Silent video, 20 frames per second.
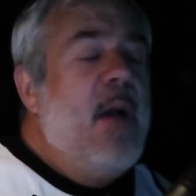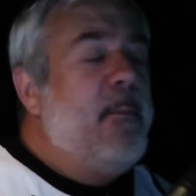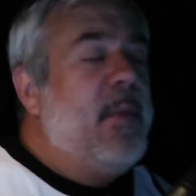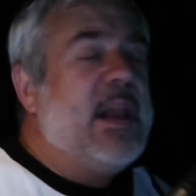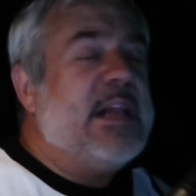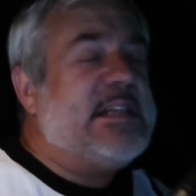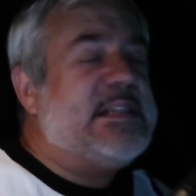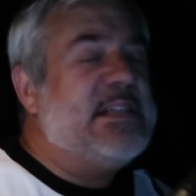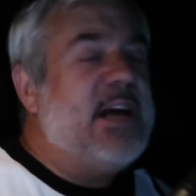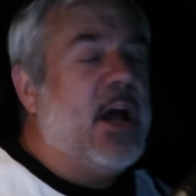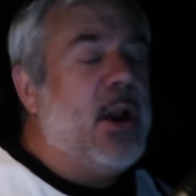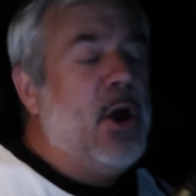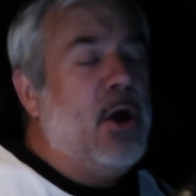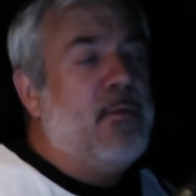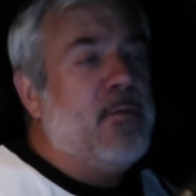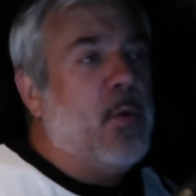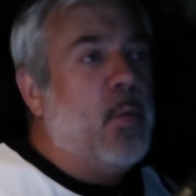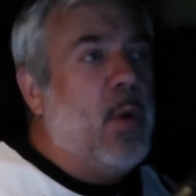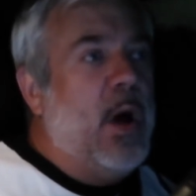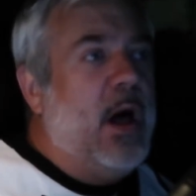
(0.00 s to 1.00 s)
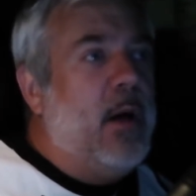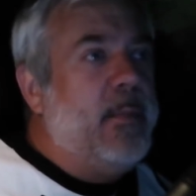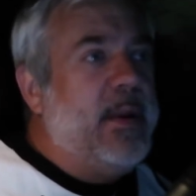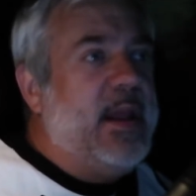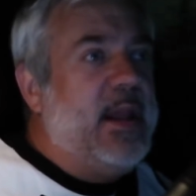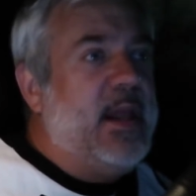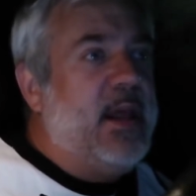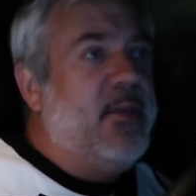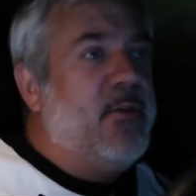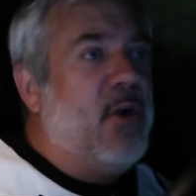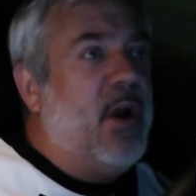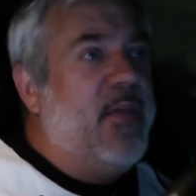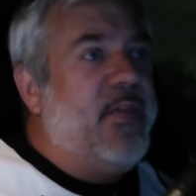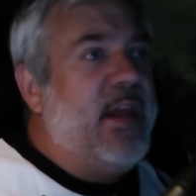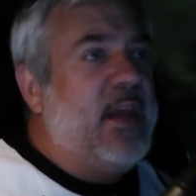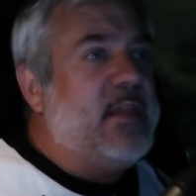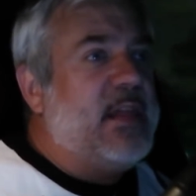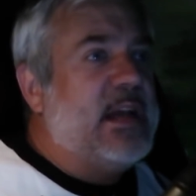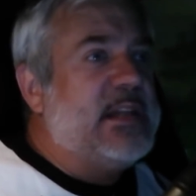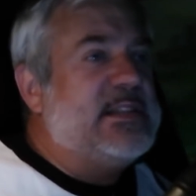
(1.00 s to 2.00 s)
But it's not overwhelming either. I
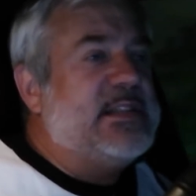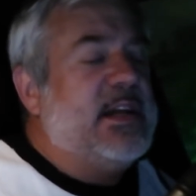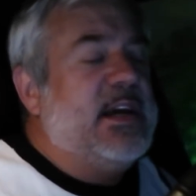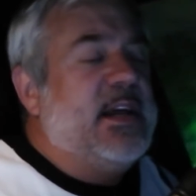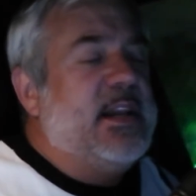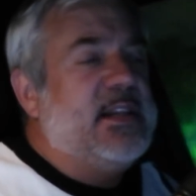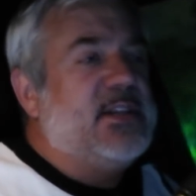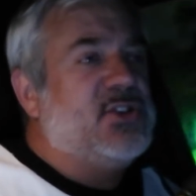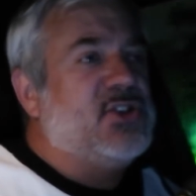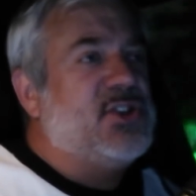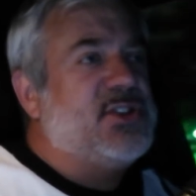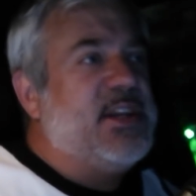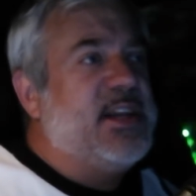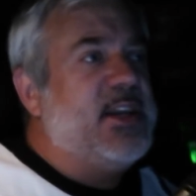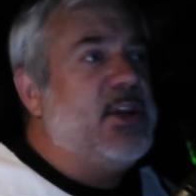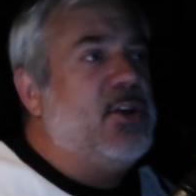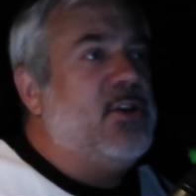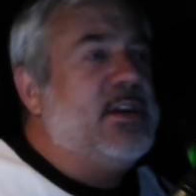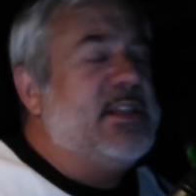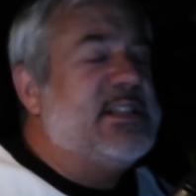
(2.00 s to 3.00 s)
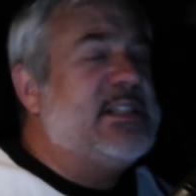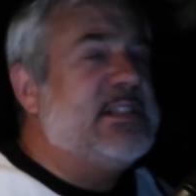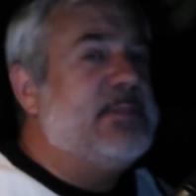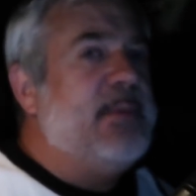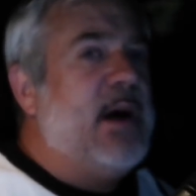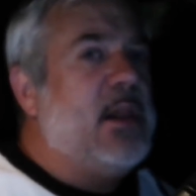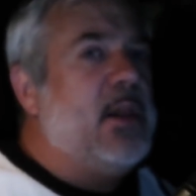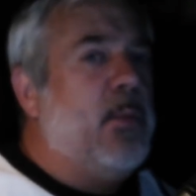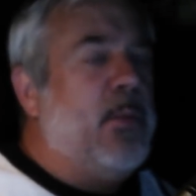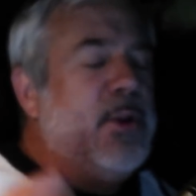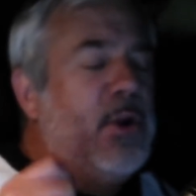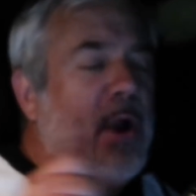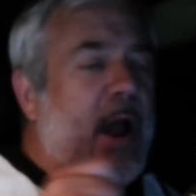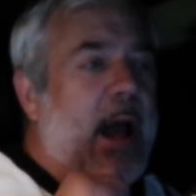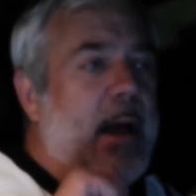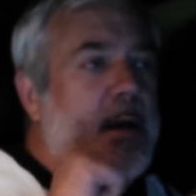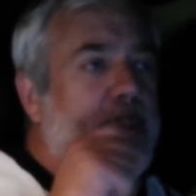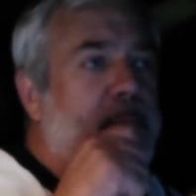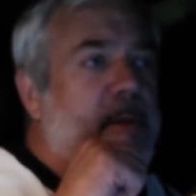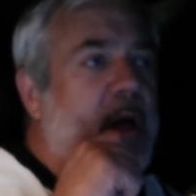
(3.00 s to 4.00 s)
think that's it. It's just like you can smell it when you're
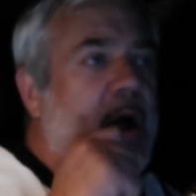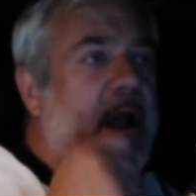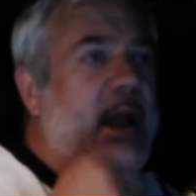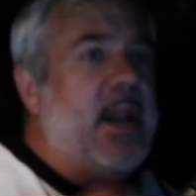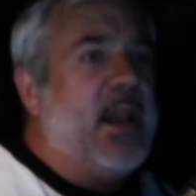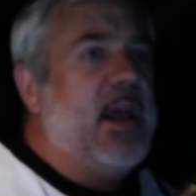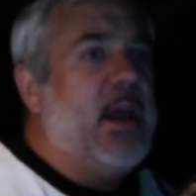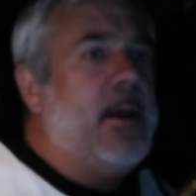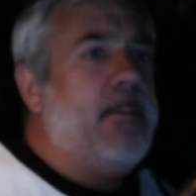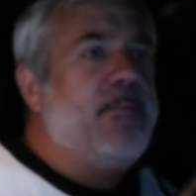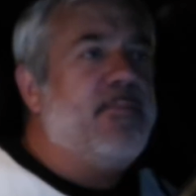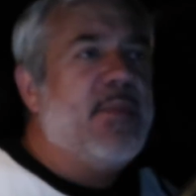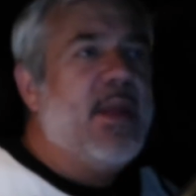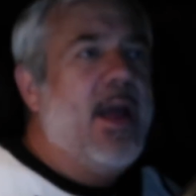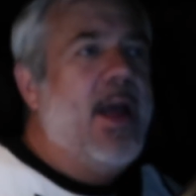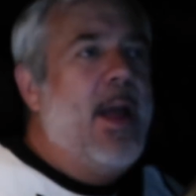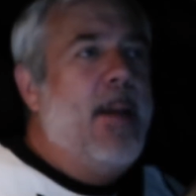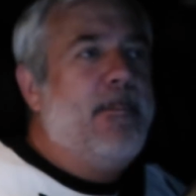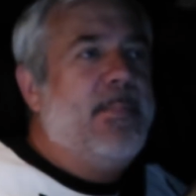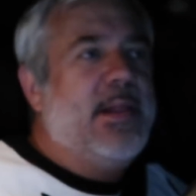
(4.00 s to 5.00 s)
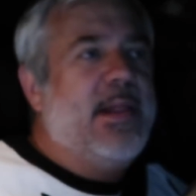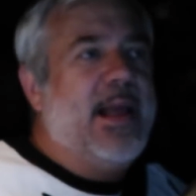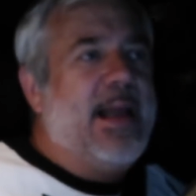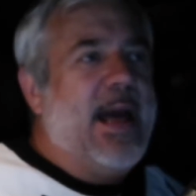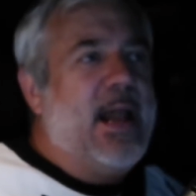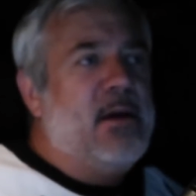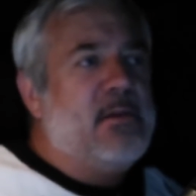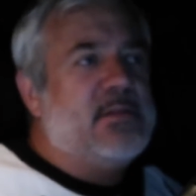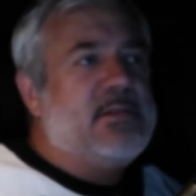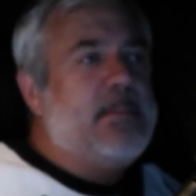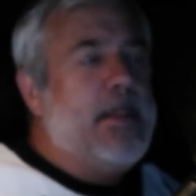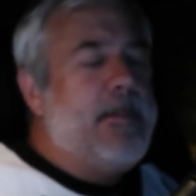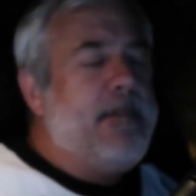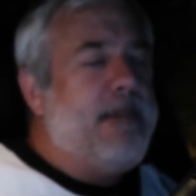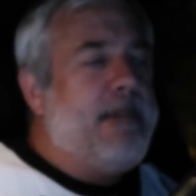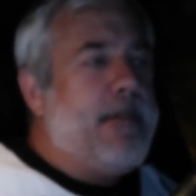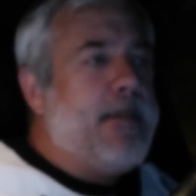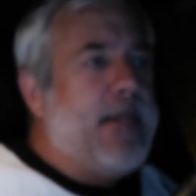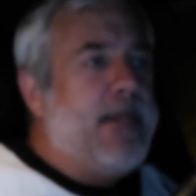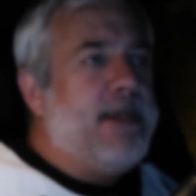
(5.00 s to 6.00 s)
applying it, but like I
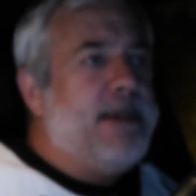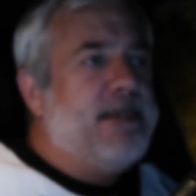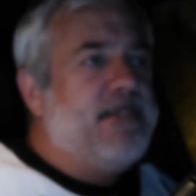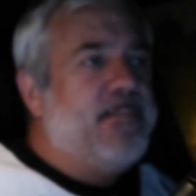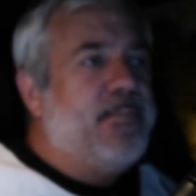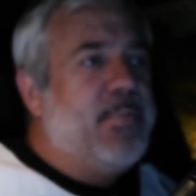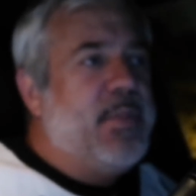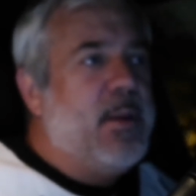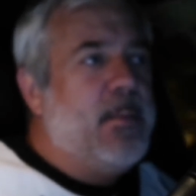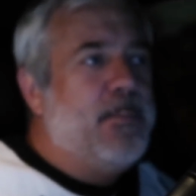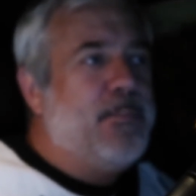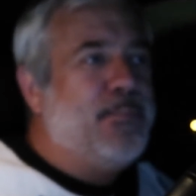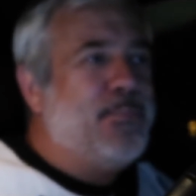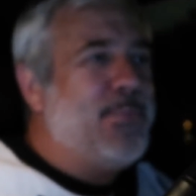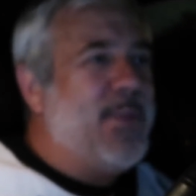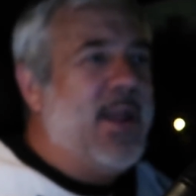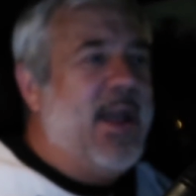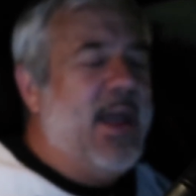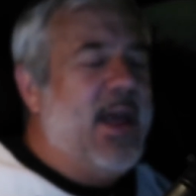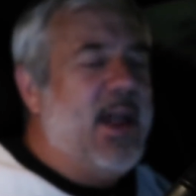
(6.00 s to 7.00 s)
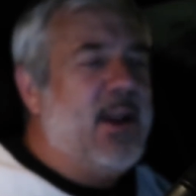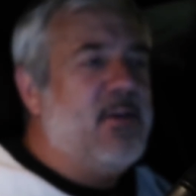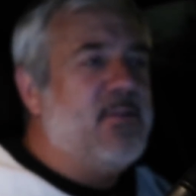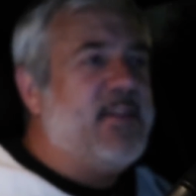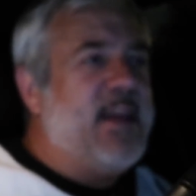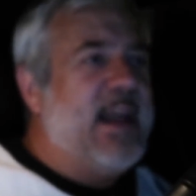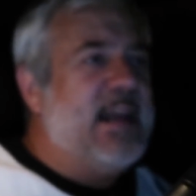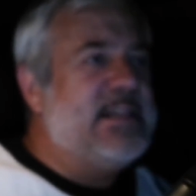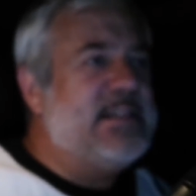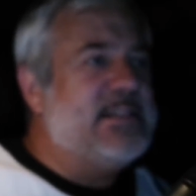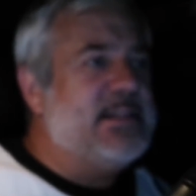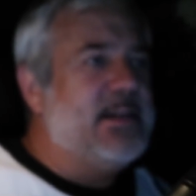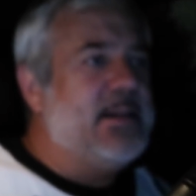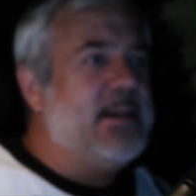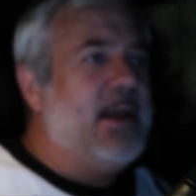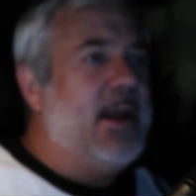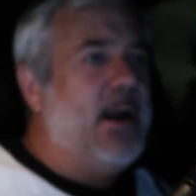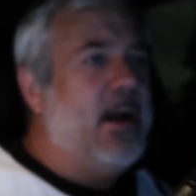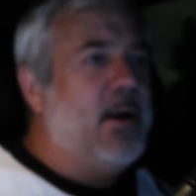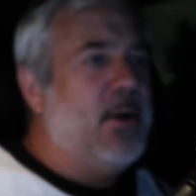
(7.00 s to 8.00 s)
don't, I don't taste it
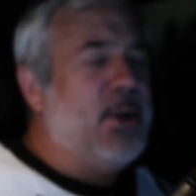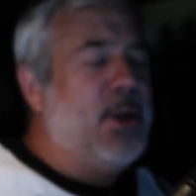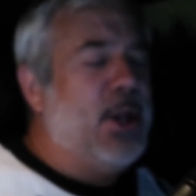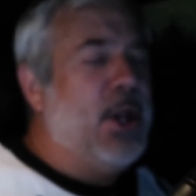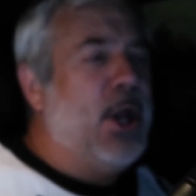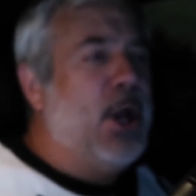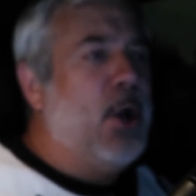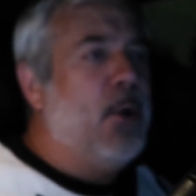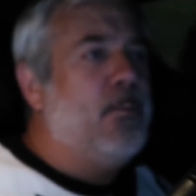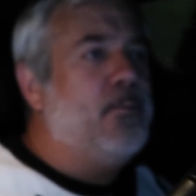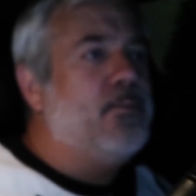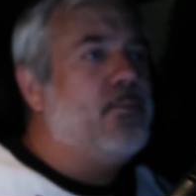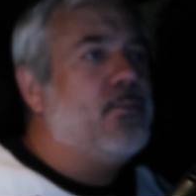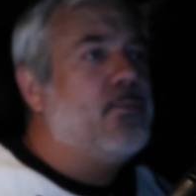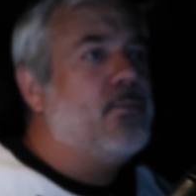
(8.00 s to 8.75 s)
now. You know.